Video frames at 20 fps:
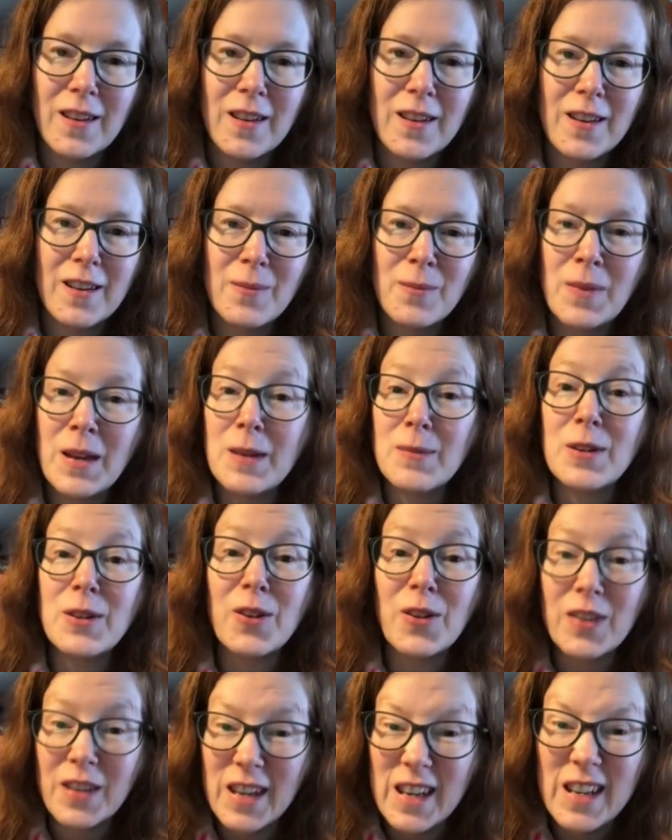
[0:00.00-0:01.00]
maybe
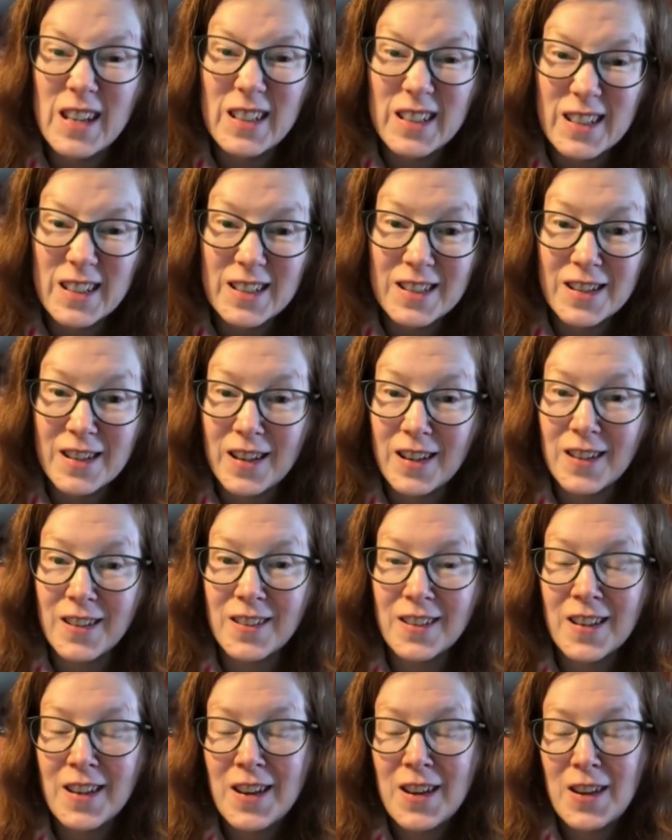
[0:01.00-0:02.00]
not the easiest
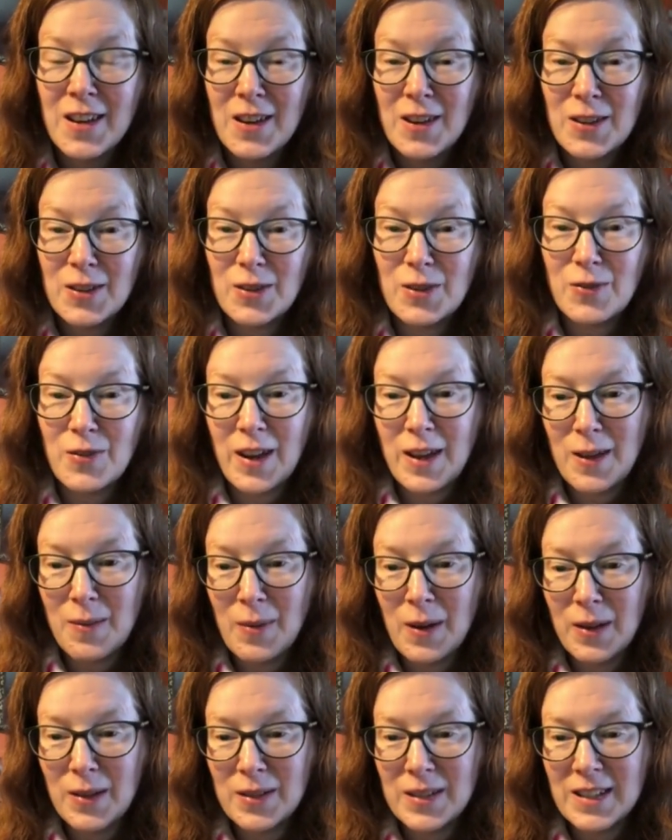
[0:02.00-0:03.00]
thing to write
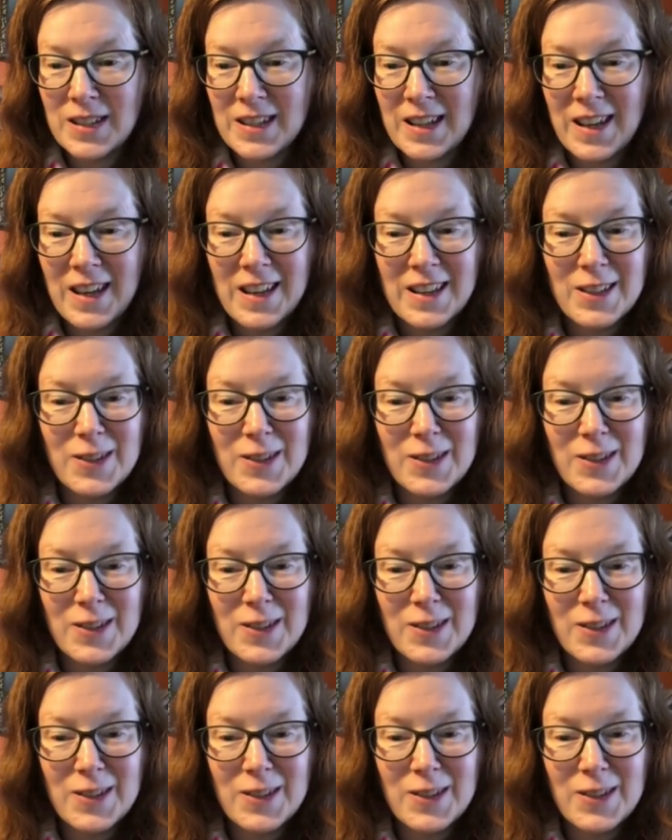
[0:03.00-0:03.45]
about today,